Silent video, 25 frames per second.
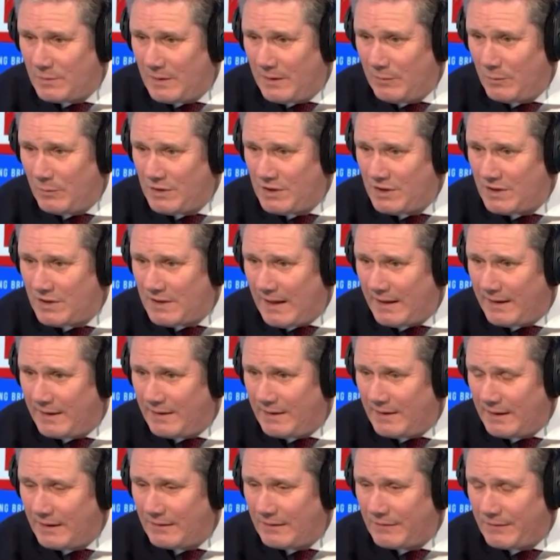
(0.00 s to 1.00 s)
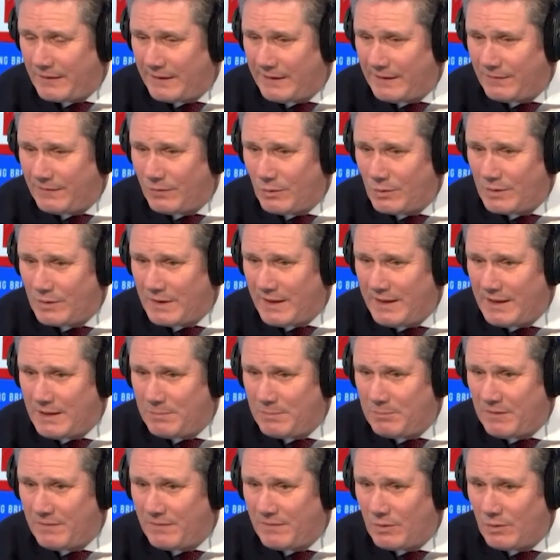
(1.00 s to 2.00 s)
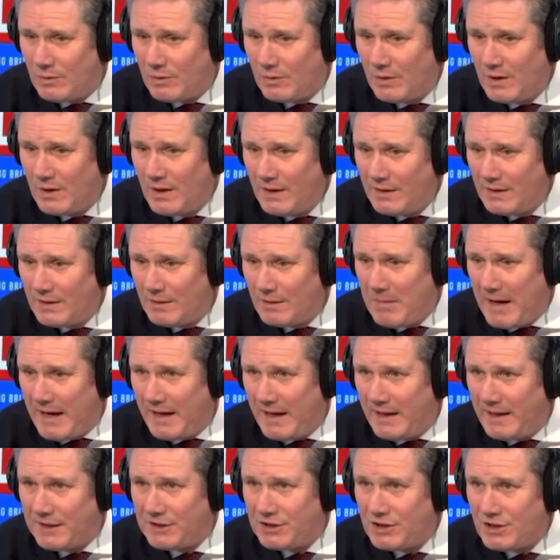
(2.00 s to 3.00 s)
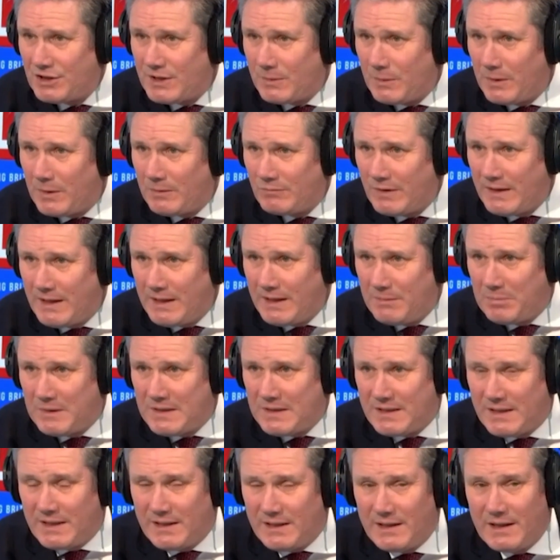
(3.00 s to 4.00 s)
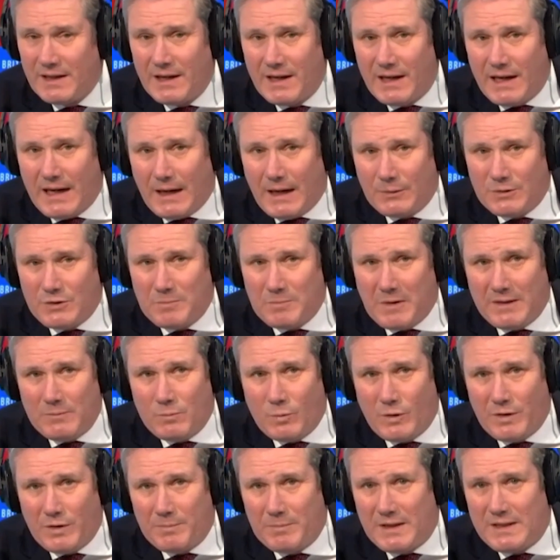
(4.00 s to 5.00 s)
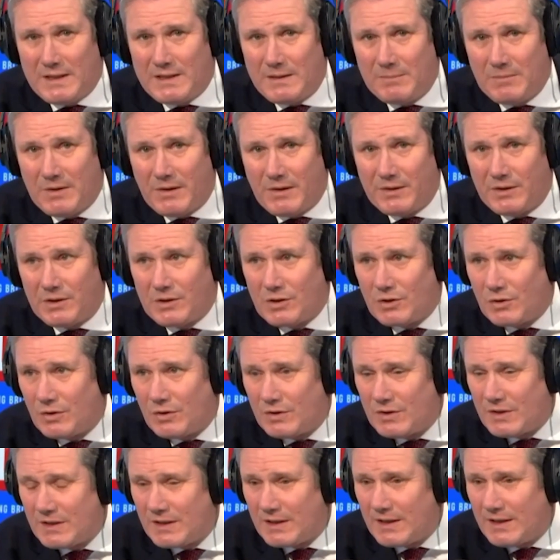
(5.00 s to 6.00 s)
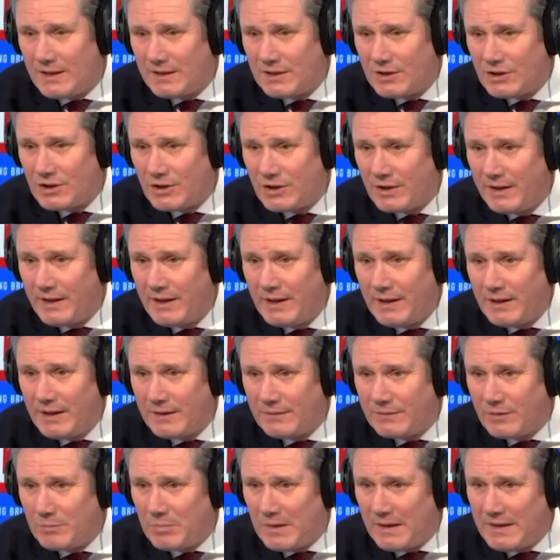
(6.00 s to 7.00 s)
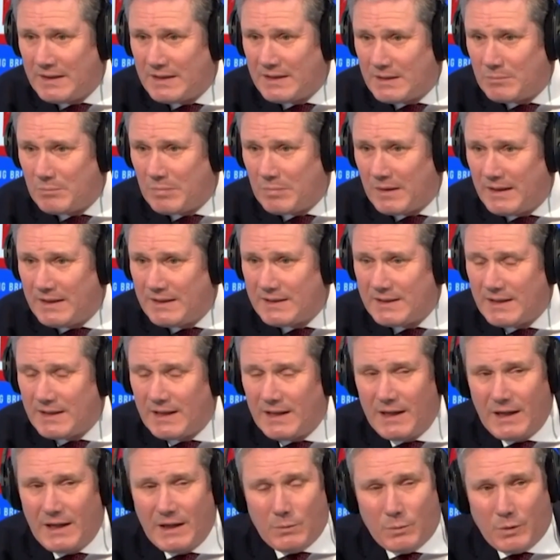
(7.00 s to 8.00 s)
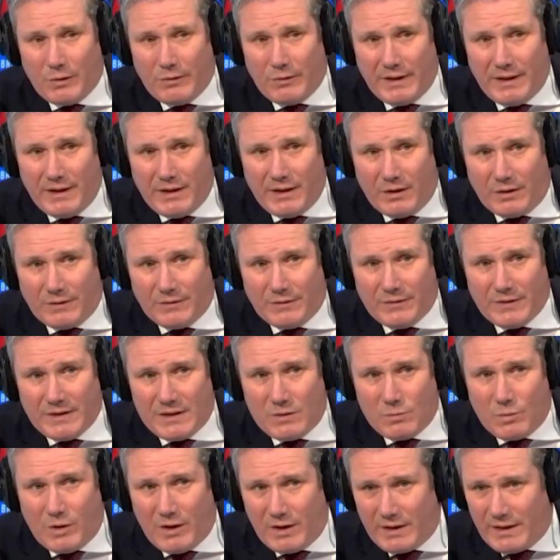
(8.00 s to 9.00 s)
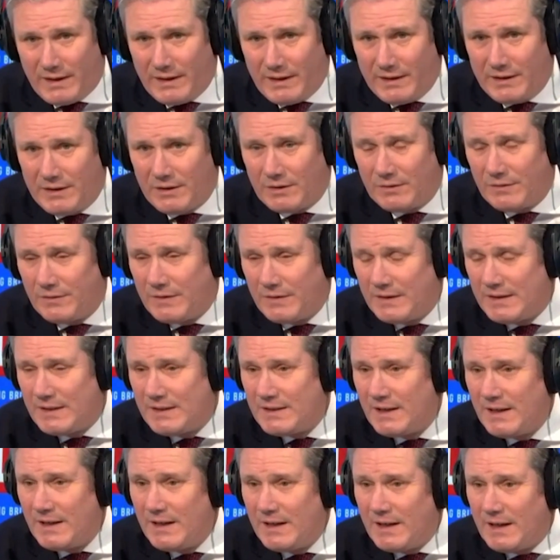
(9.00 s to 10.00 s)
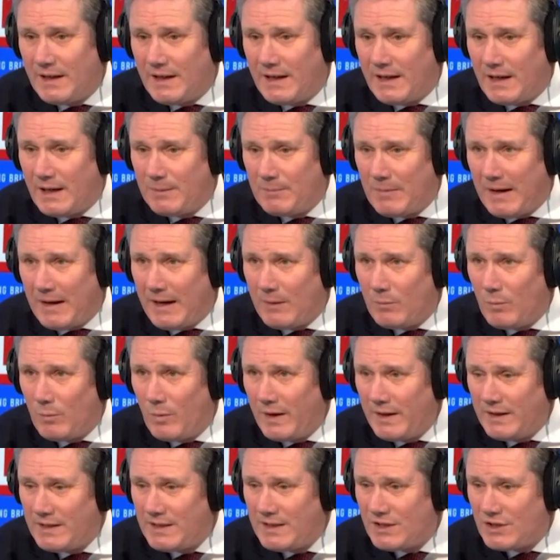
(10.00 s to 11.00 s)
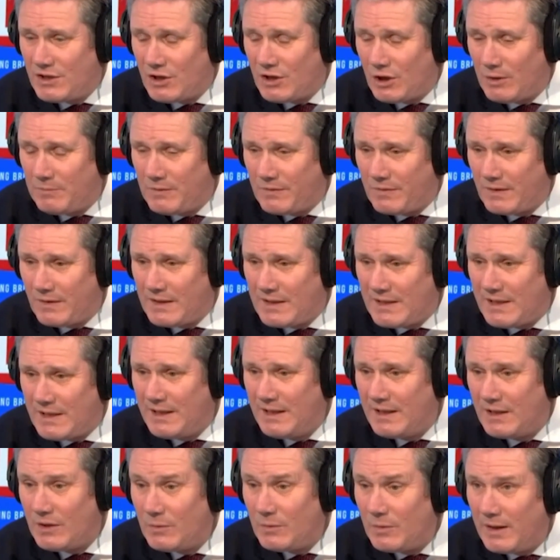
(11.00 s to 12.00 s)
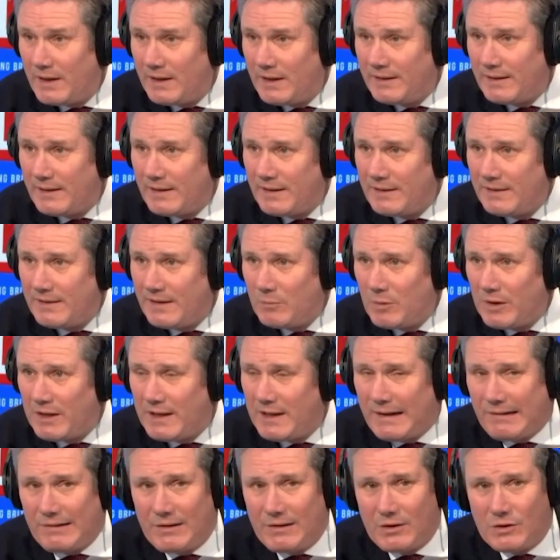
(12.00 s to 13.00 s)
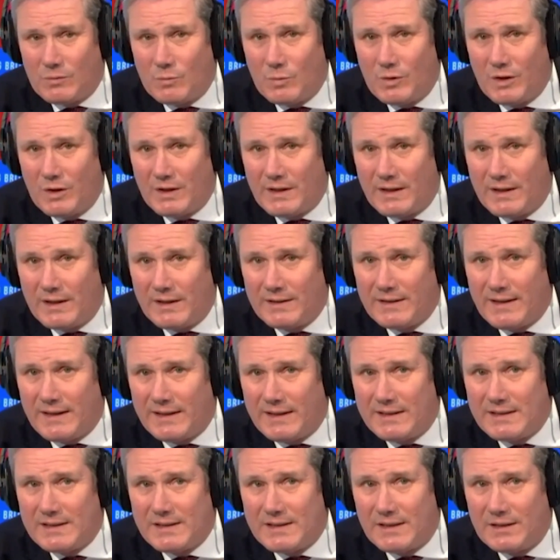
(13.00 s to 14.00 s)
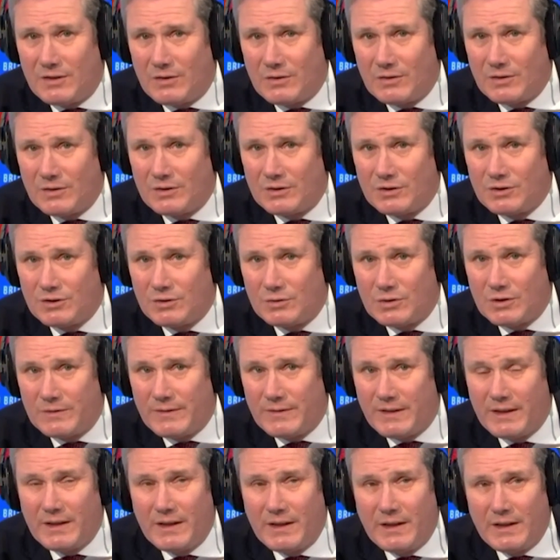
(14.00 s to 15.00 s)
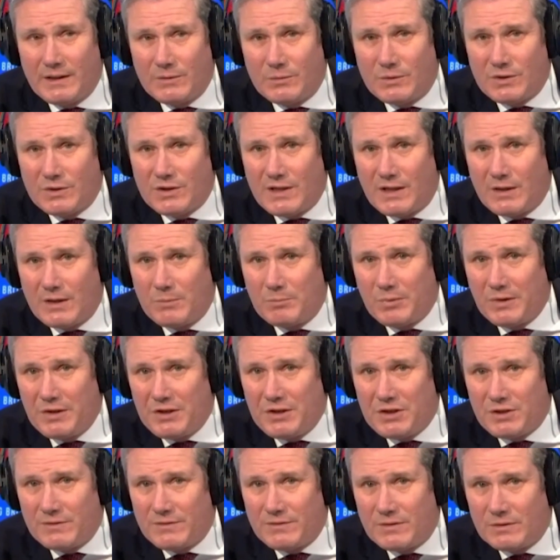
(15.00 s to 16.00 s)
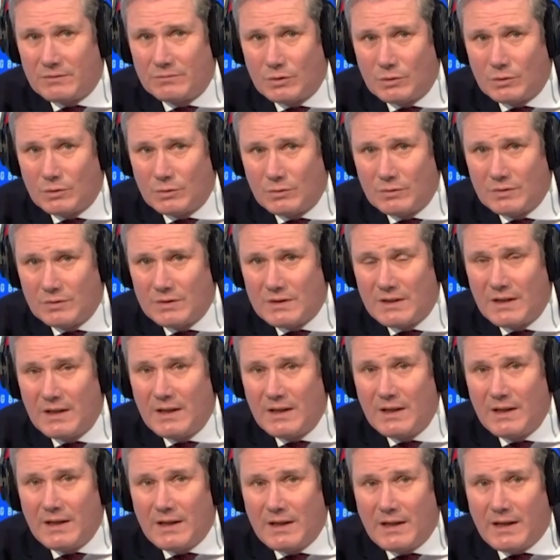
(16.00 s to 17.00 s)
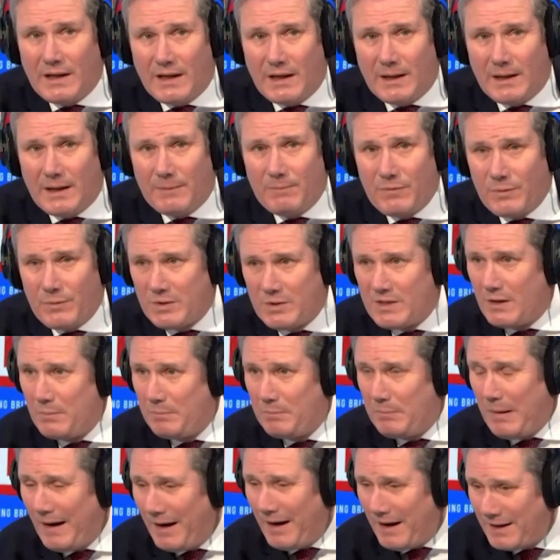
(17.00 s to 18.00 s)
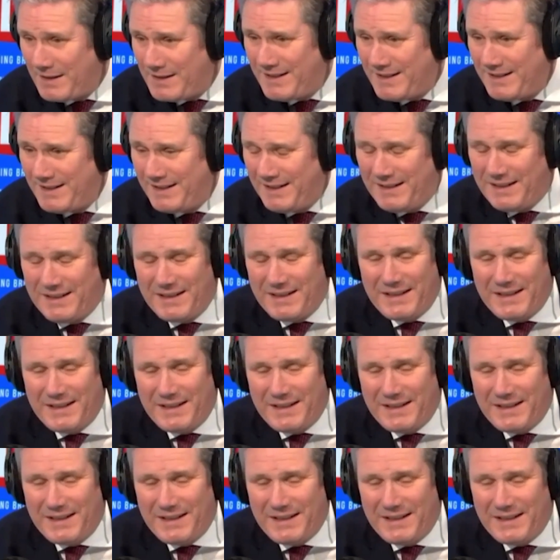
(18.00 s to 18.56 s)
It was, I think, 3 or 4 days before the May election, so we're really busy. I was with my team going across the country from place to place. We're in the office, working in the office, and we stopped for a takeaway, and then we carried on working. And that is the long and the short of it. There was no breach of the rules. There was no party.